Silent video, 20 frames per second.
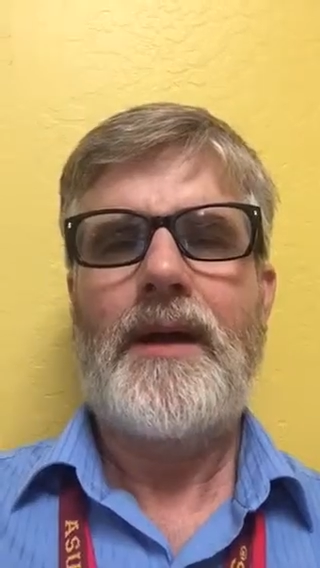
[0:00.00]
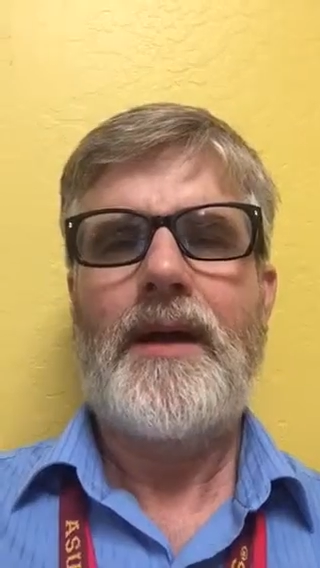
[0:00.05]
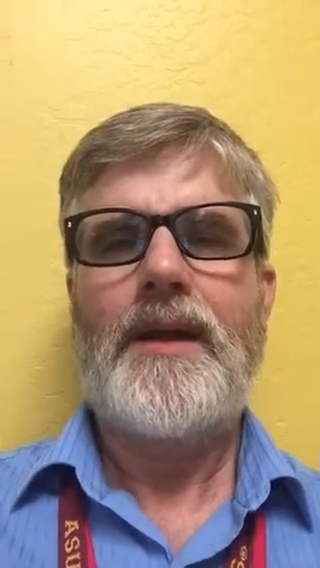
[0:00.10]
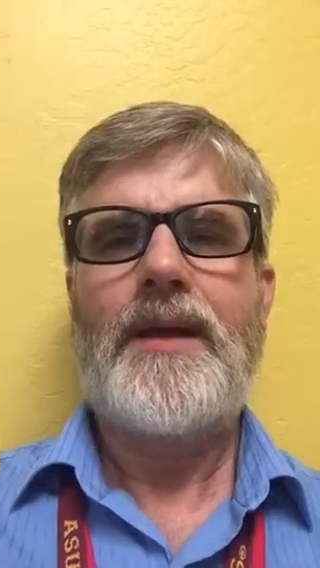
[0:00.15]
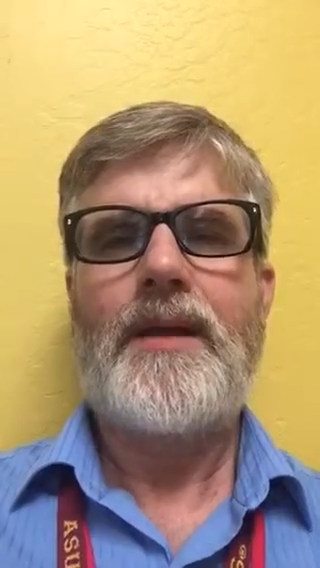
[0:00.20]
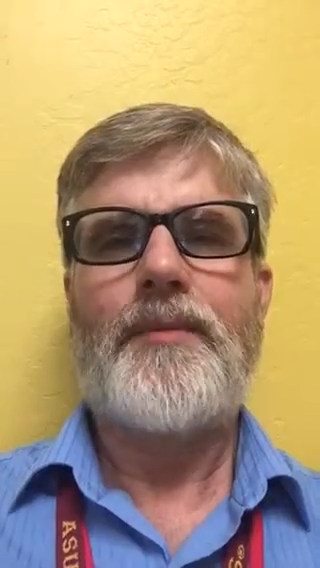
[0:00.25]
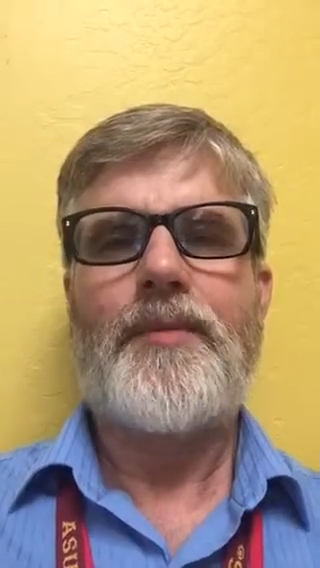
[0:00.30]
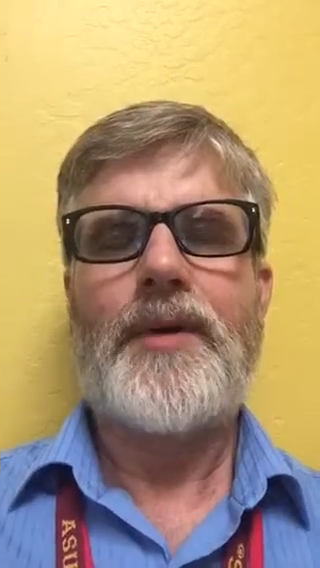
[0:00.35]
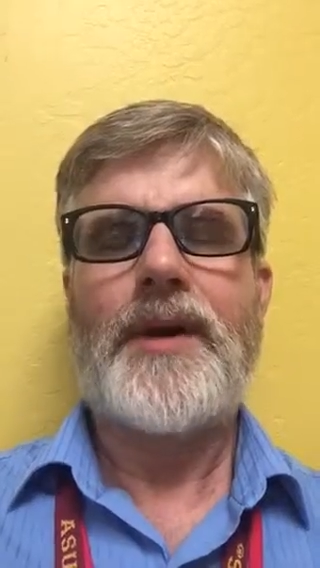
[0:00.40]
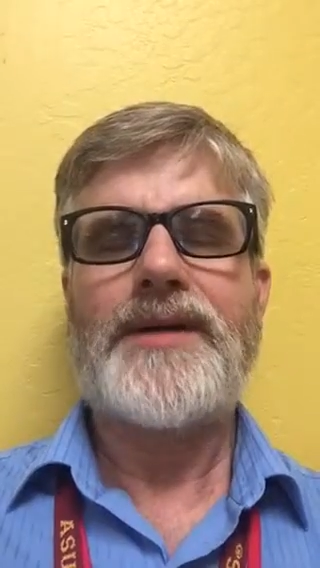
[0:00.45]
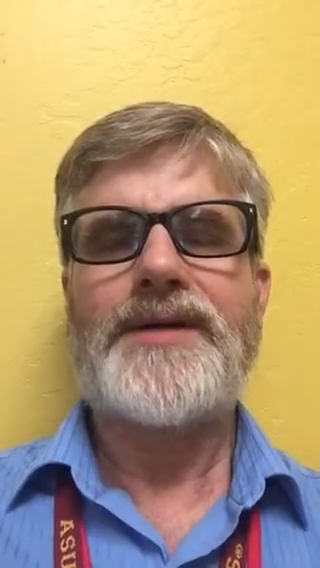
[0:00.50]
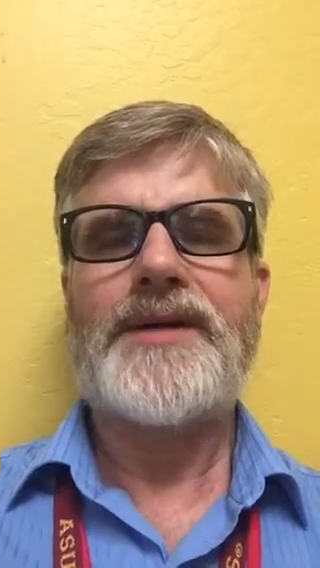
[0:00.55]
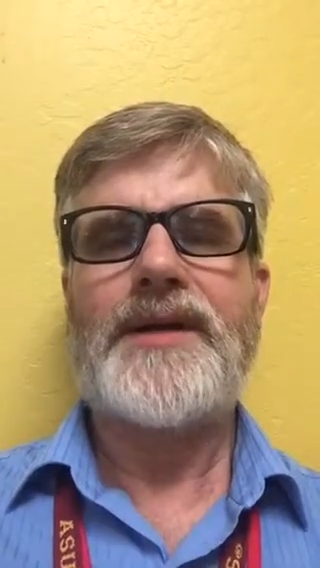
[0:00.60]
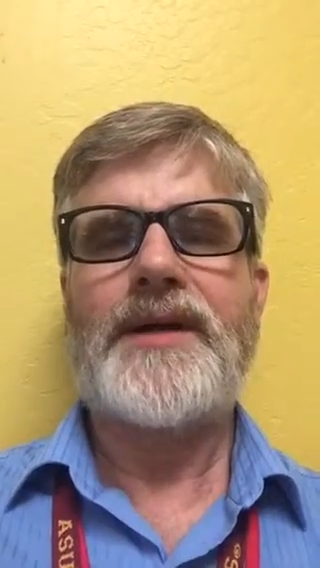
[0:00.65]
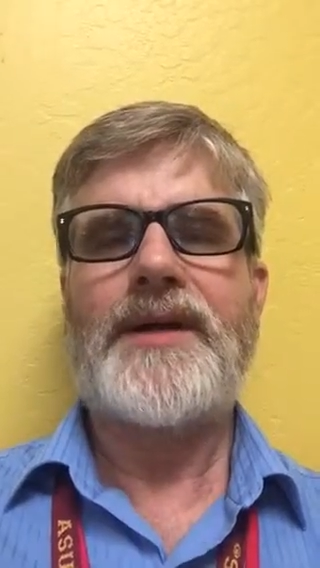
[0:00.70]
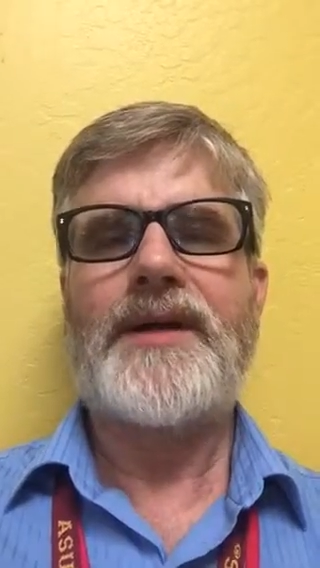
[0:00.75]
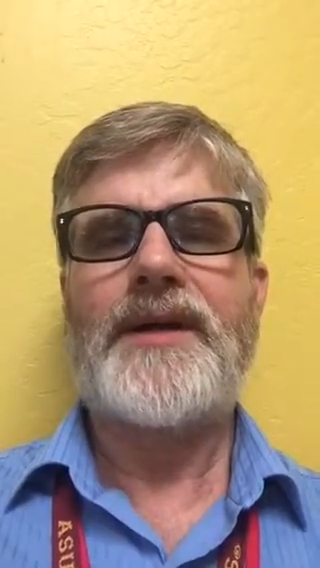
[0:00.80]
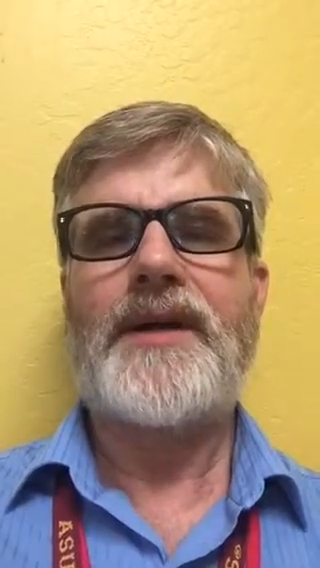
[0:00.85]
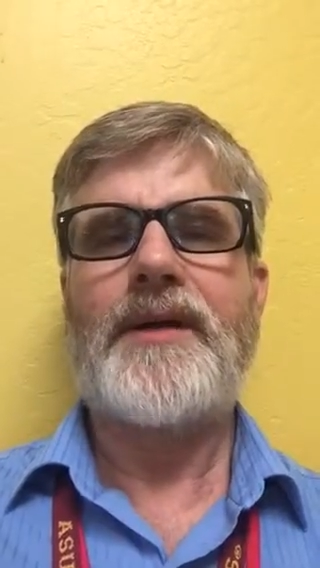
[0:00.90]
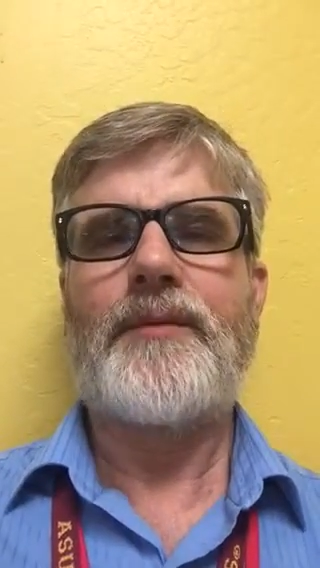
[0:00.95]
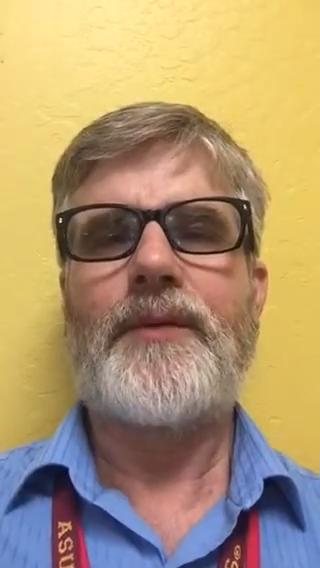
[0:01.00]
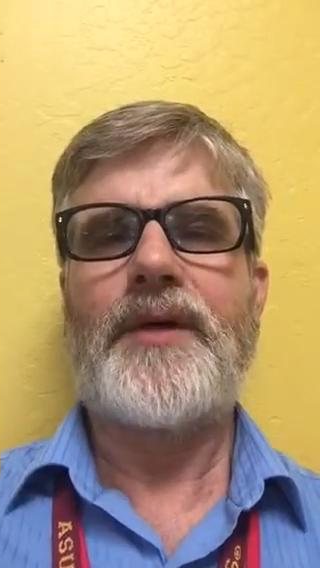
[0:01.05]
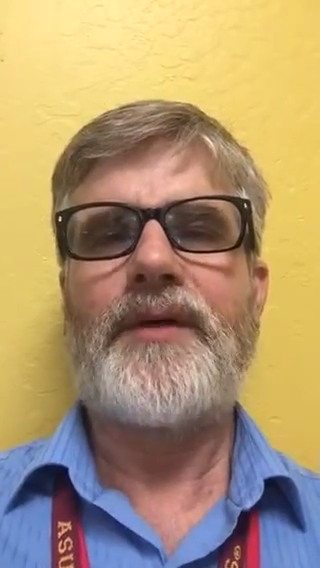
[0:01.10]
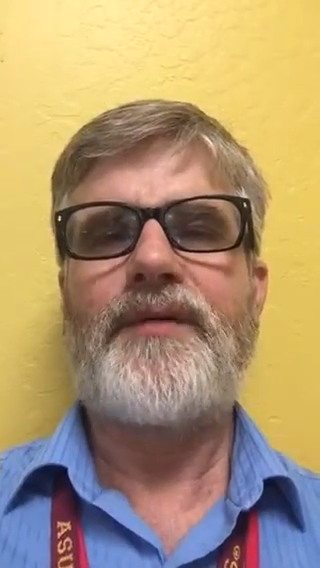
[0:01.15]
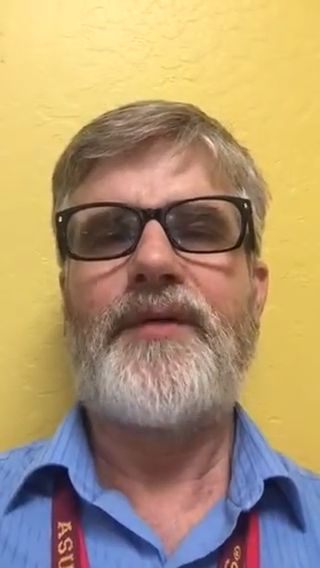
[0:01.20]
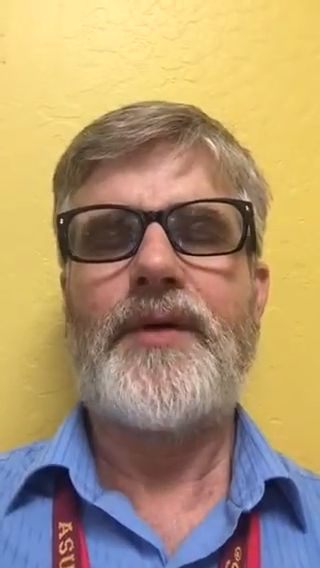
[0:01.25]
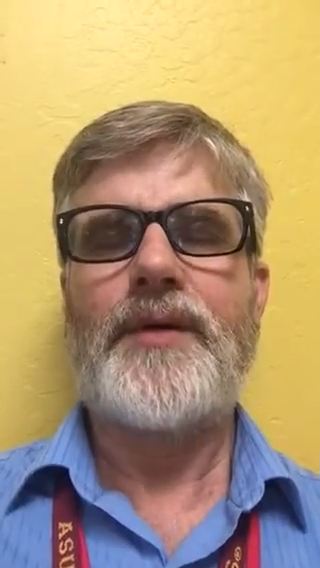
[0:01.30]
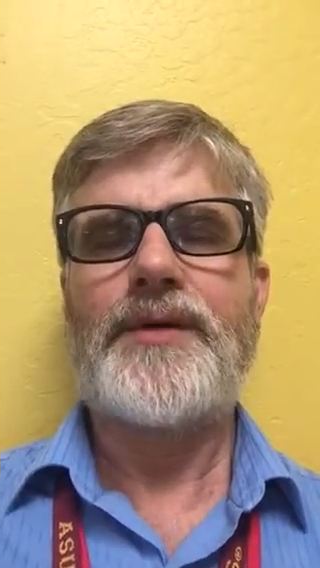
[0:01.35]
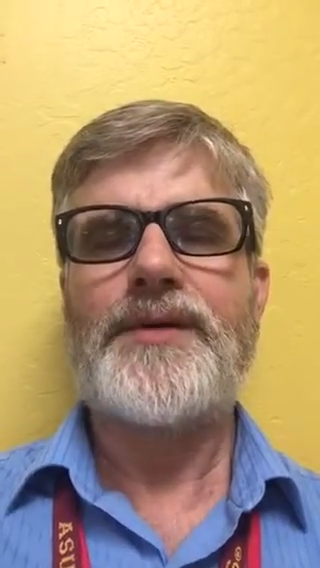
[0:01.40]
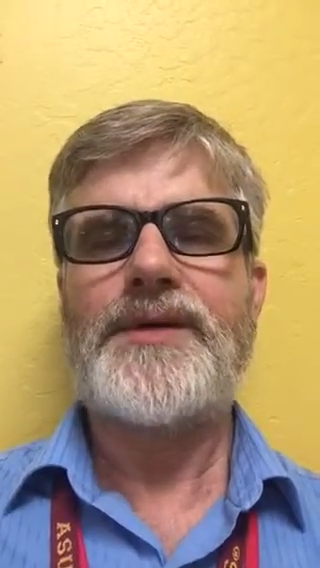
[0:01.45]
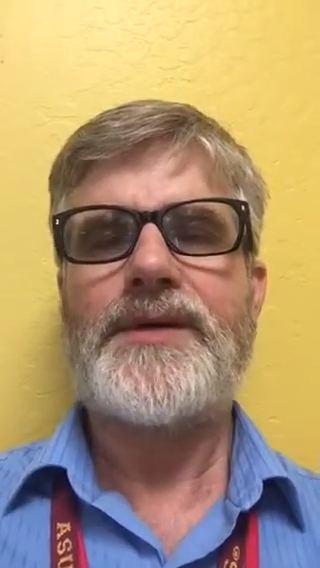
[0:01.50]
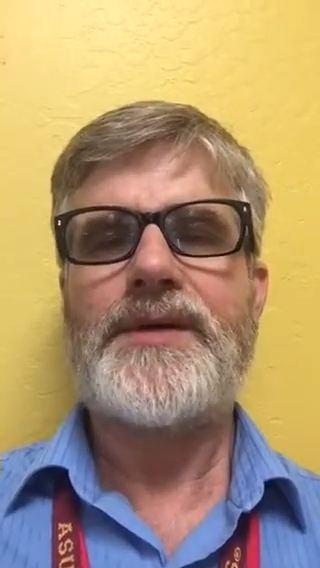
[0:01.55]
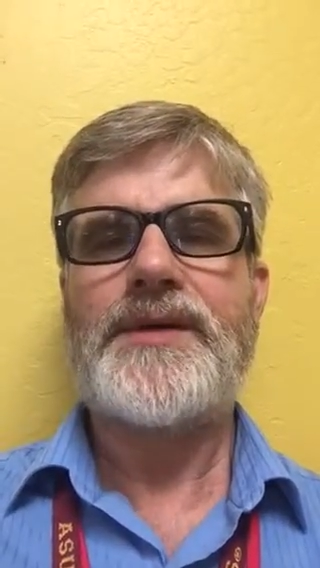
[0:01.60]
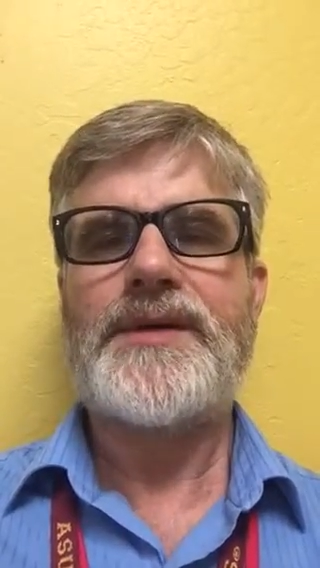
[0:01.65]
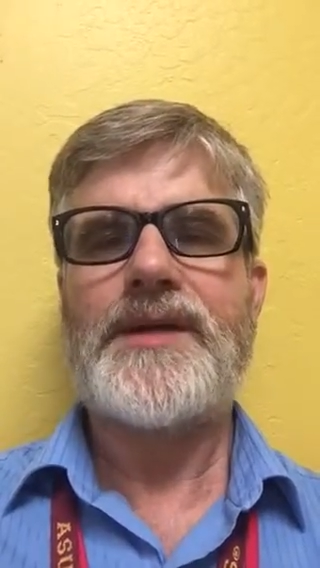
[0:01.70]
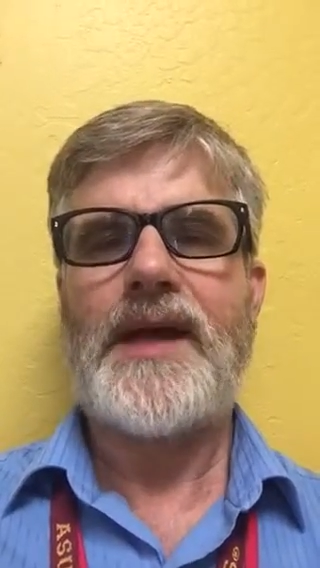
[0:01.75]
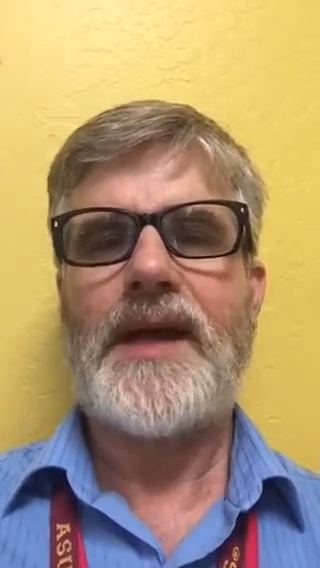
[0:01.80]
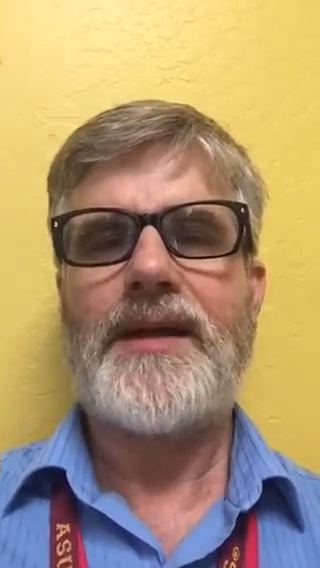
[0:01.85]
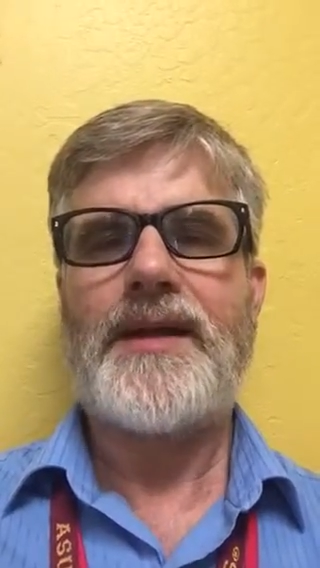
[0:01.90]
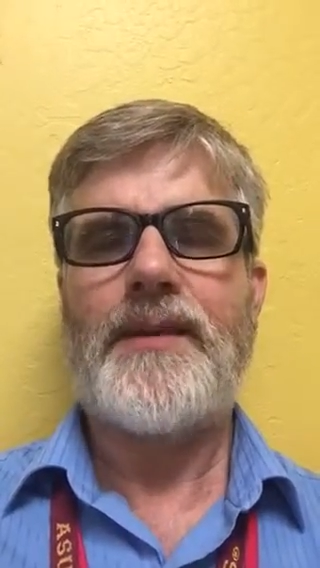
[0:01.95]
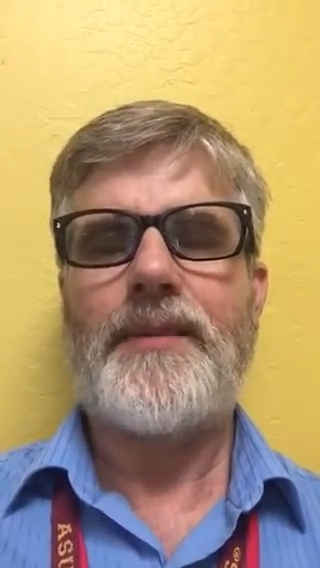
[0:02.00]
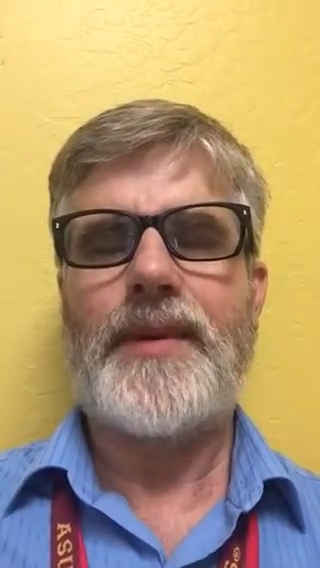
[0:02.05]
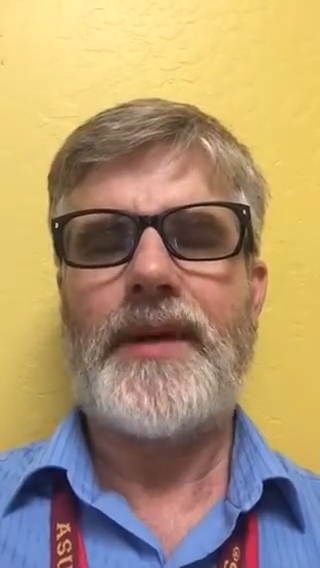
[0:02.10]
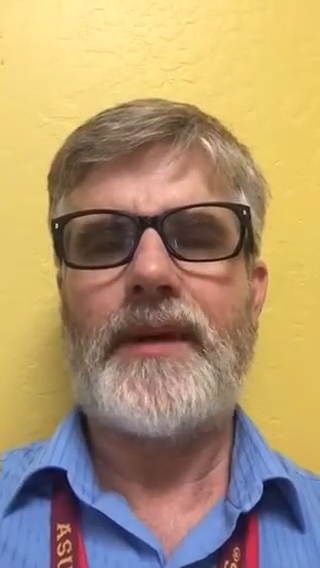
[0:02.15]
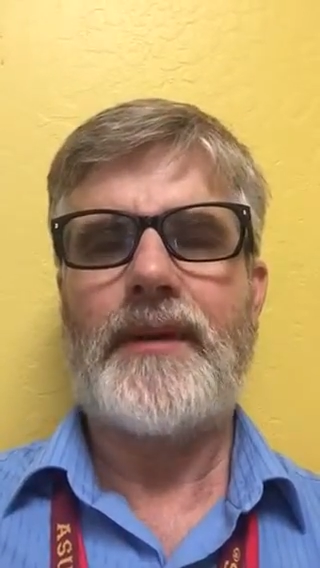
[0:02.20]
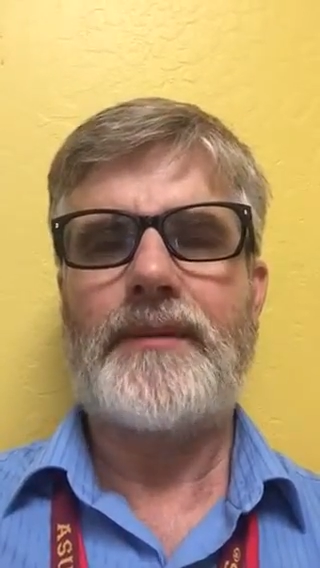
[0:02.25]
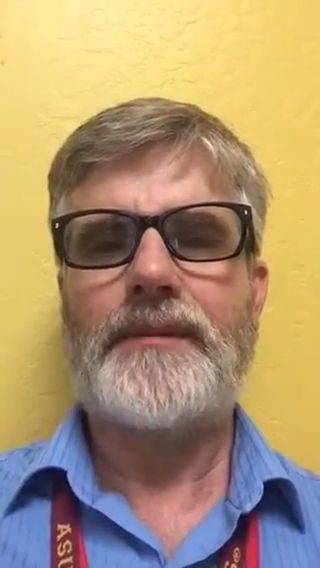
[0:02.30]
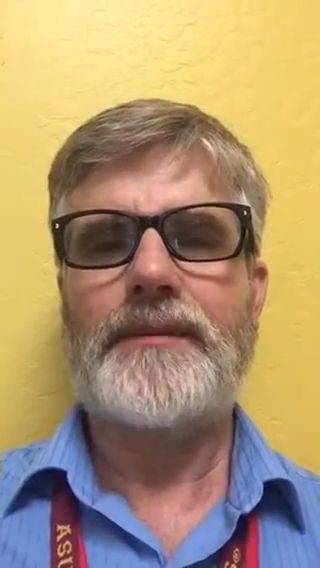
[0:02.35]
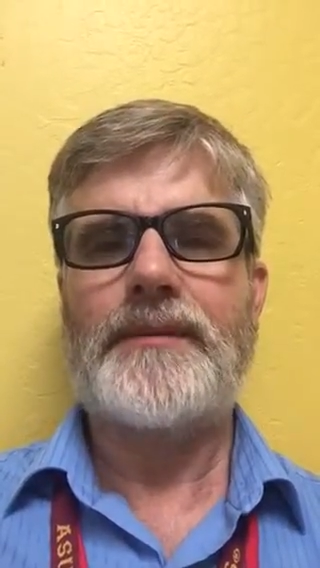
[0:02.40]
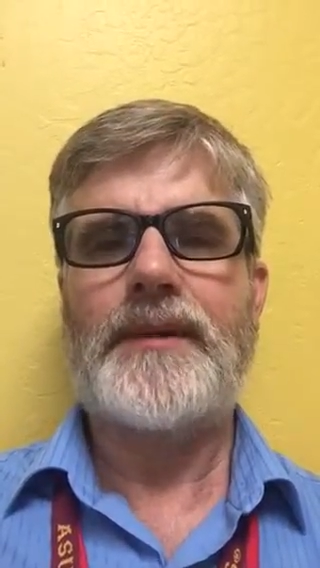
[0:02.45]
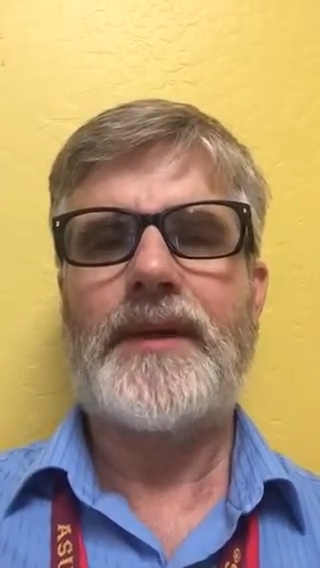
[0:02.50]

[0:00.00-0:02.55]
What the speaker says: The president can refuse to sign the bill,